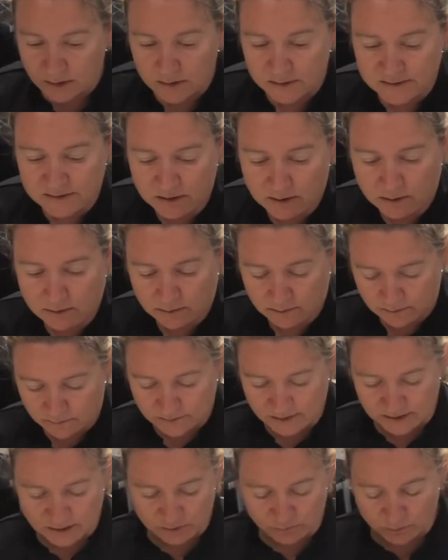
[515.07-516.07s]
So
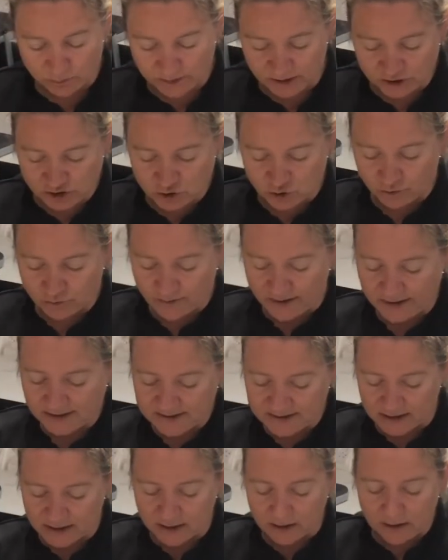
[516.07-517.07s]
then you will get your
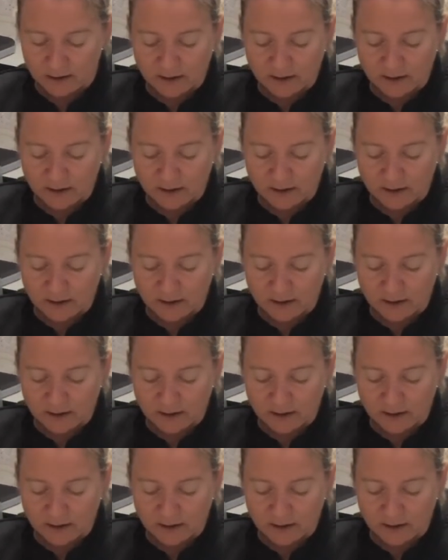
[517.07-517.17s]
grater.